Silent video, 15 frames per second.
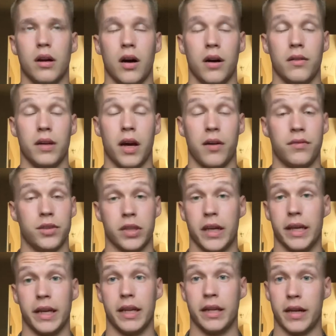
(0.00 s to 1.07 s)

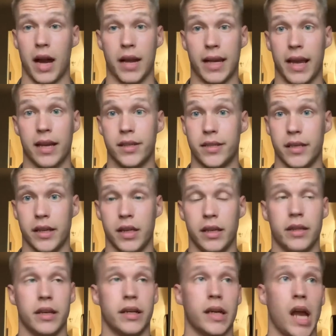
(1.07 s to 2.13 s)
obviously, again, I can't see
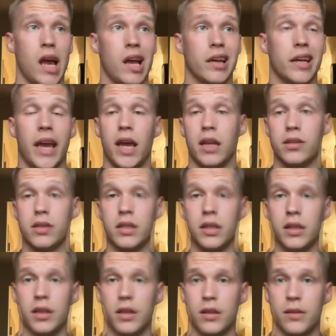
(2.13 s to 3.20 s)
anything.
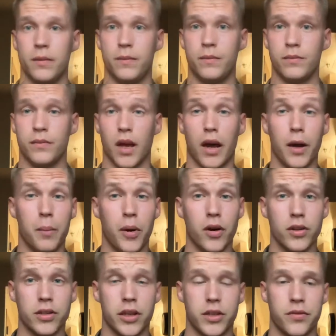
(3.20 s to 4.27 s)
I
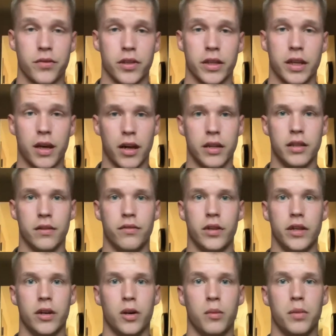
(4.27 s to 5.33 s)
apologize for the cut in the
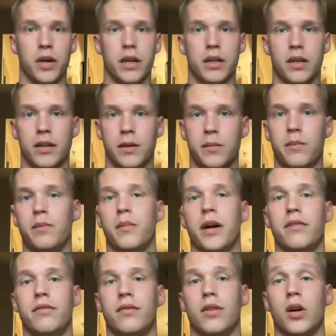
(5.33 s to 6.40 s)
video, but
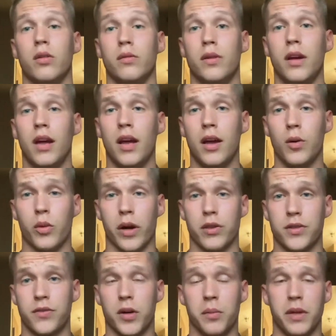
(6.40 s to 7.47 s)
my phone, when I
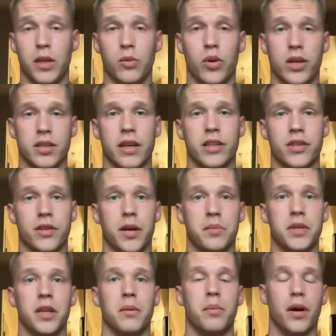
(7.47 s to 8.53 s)
was filming, was
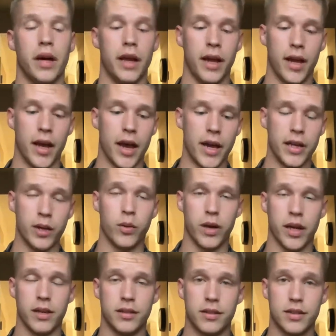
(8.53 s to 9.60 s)
interrupted. But
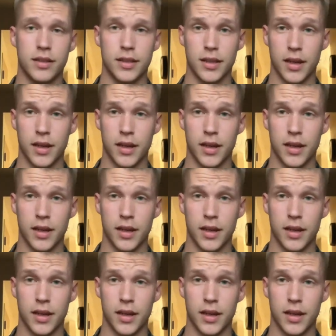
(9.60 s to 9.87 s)
anyways,